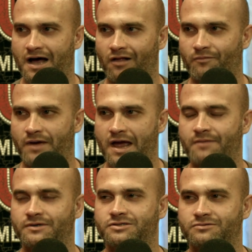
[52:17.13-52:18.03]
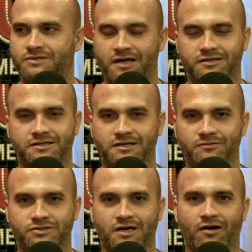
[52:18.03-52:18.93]
Alabama, so Tennessee
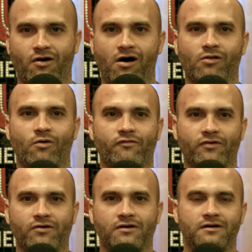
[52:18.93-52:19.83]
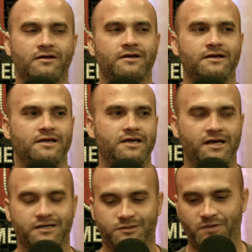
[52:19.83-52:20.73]
Huge was upset. like all over
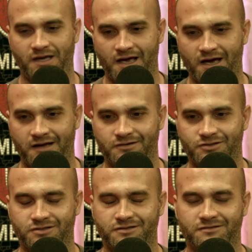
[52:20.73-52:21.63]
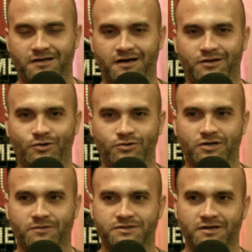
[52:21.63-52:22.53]
ESPN and just yeah, huge
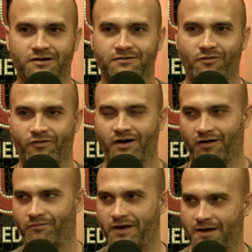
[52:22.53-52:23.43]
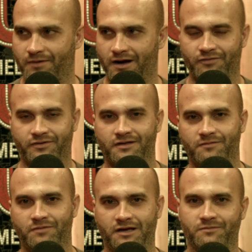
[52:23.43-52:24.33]
upset over Alabama. I don't think they
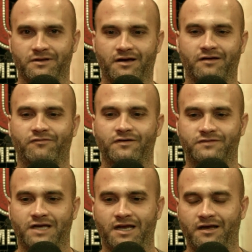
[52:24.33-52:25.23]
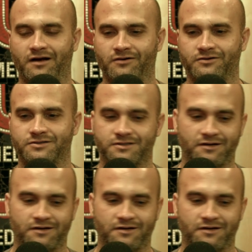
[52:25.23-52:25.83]
beat him in like 15 years.